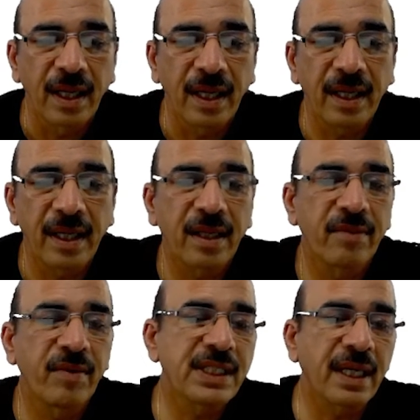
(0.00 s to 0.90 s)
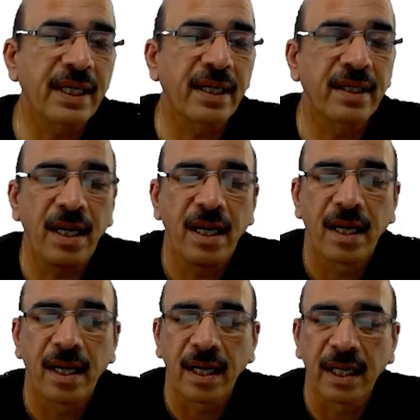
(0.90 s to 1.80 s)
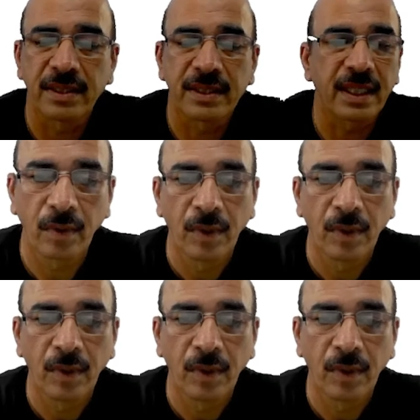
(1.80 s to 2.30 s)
and we shall get the answer.